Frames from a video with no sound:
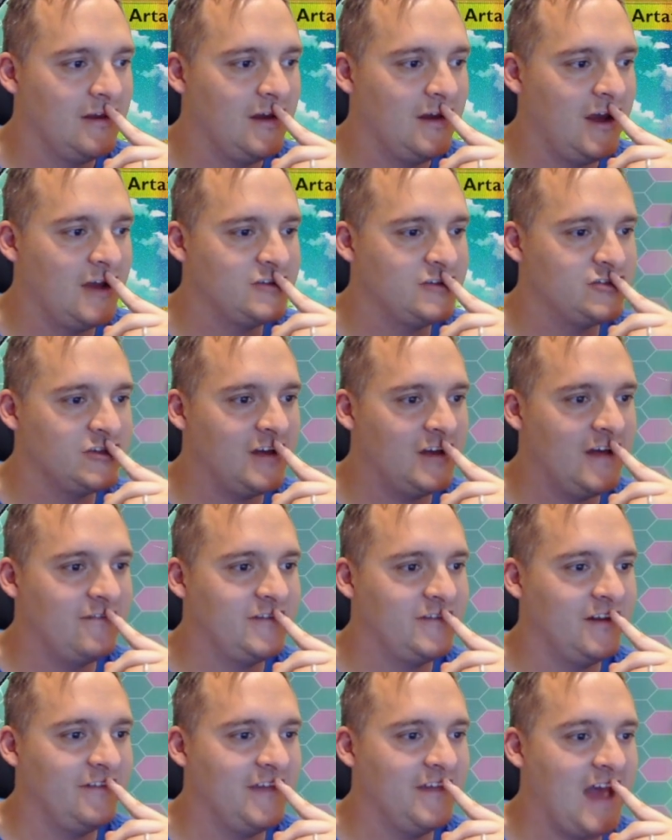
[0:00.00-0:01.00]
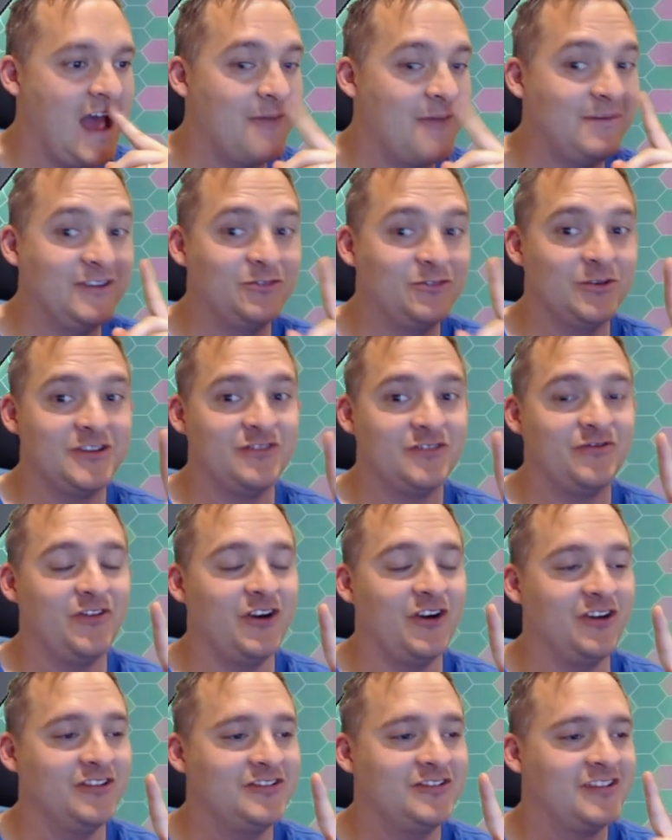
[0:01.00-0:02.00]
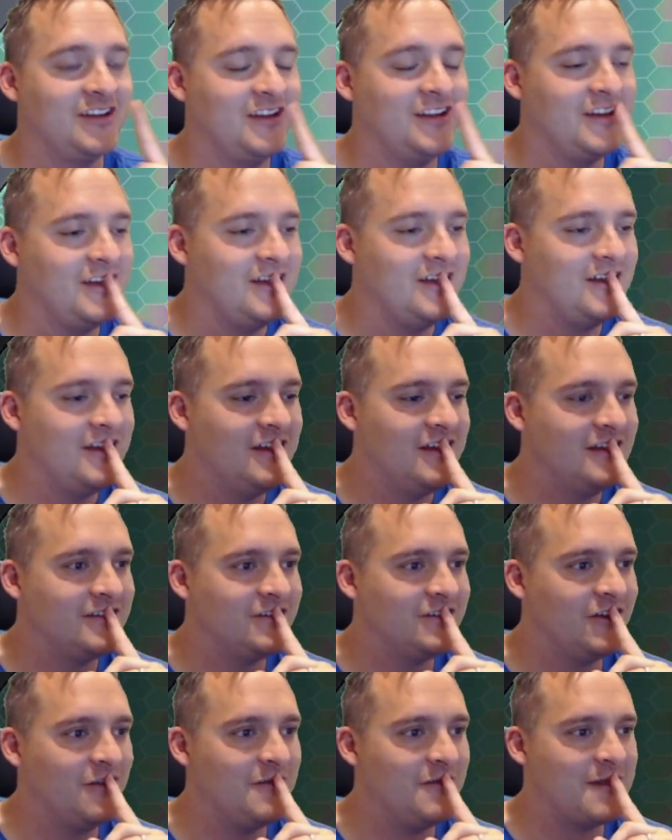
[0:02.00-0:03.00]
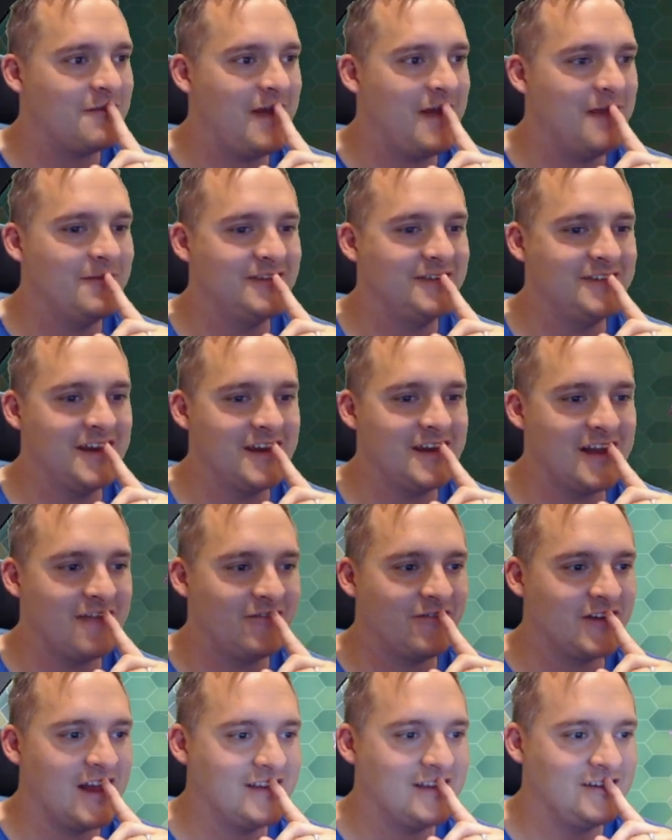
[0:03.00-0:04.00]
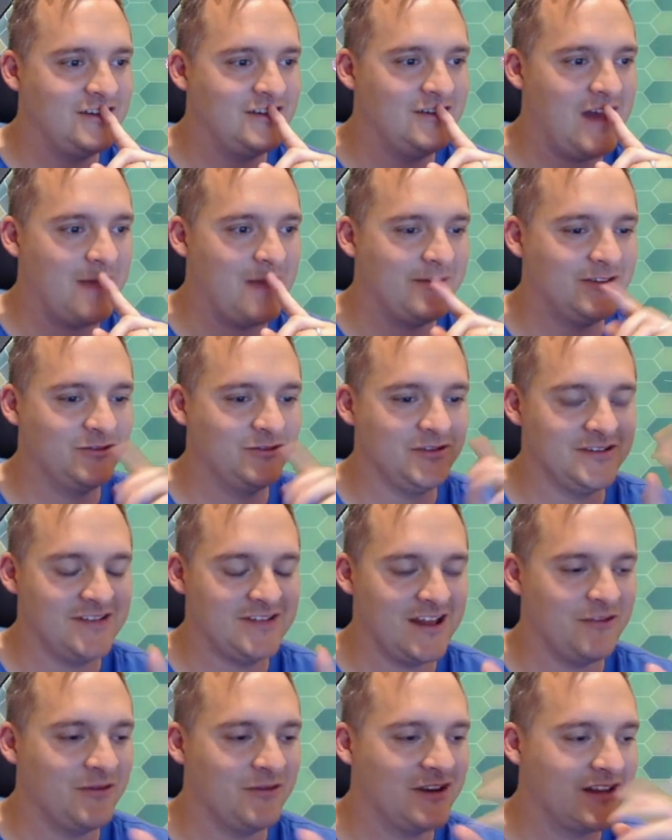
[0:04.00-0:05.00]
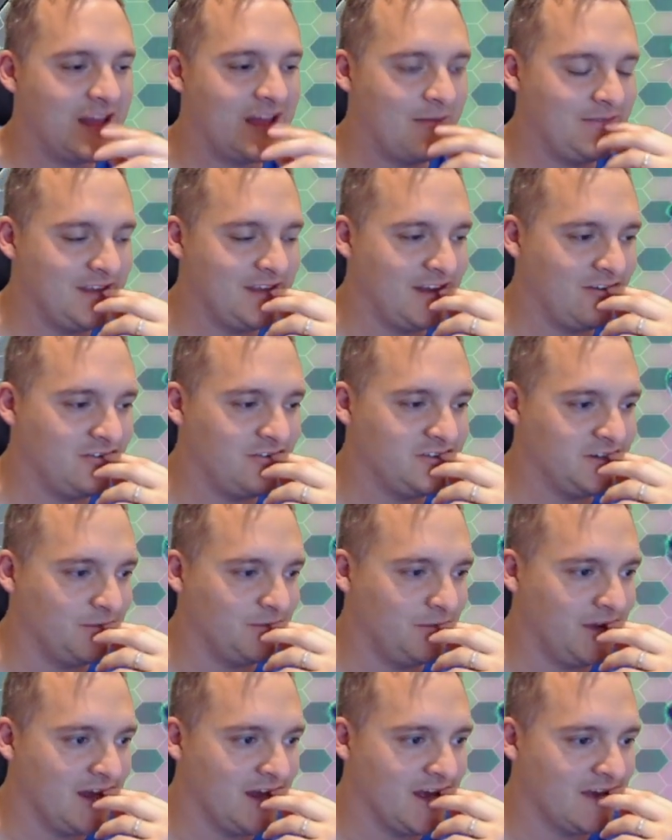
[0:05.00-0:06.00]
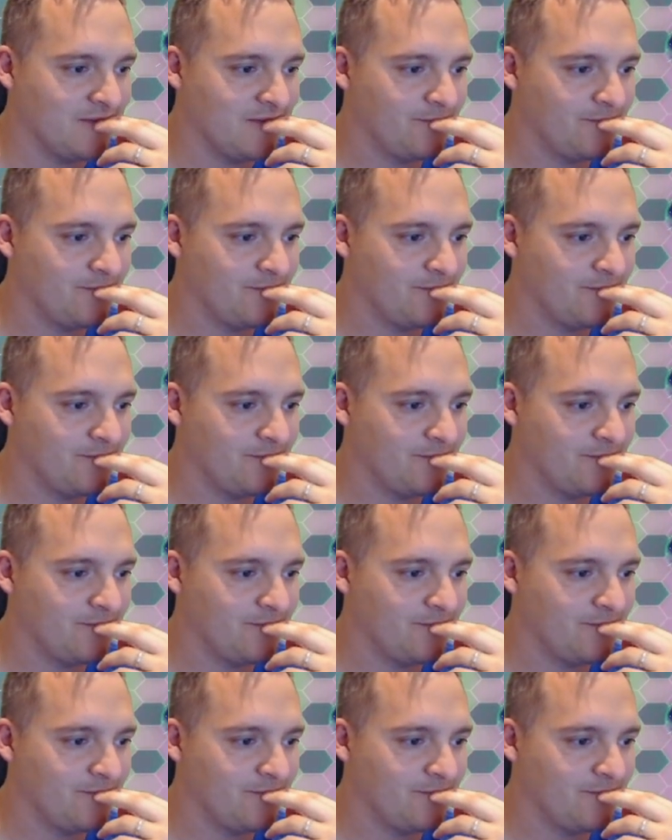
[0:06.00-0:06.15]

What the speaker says: Should have done the Happy Switch first. So don't make my mistake. I forgot to do Happy Switch. That would have kept the energy in play.